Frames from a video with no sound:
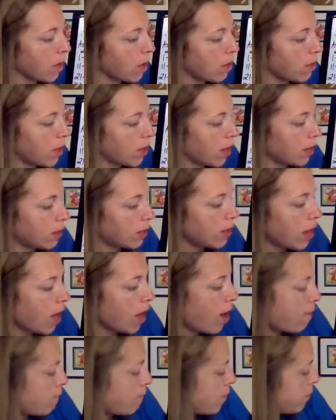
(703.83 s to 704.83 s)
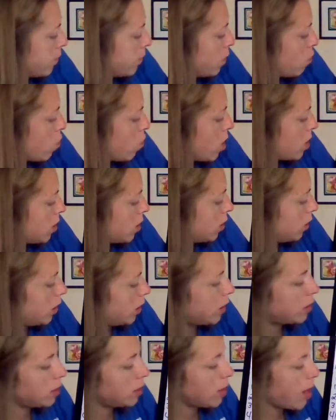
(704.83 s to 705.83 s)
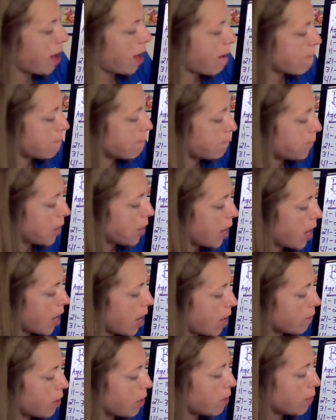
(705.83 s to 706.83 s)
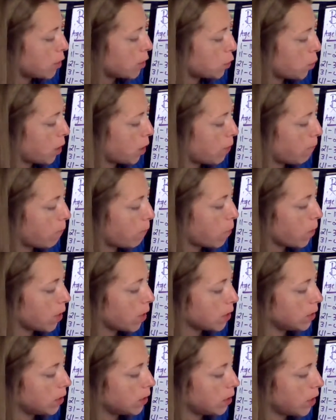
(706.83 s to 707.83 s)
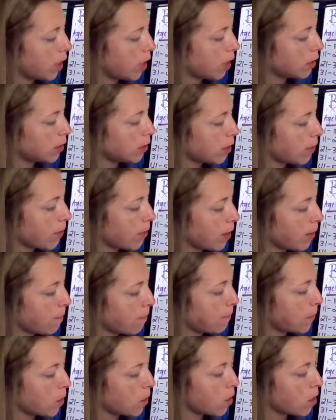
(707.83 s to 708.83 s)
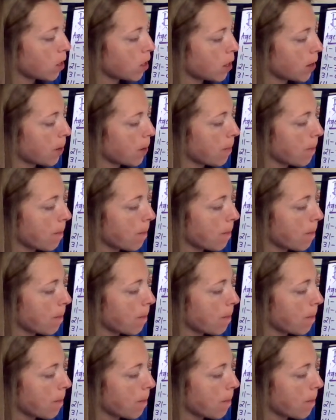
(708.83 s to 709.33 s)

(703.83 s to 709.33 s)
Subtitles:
Like that. 51 to 60, I have 5 in between 4 and 6. I make a bar.